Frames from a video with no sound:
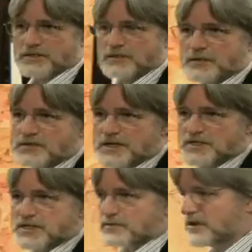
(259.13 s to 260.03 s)
do with
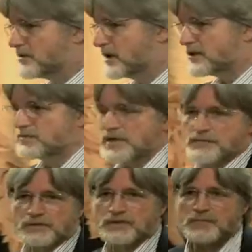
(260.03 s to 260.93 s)
teaching, but for other
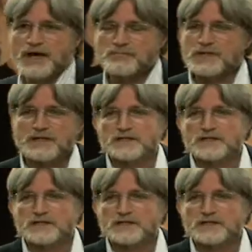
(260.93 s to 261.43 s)
people it might be,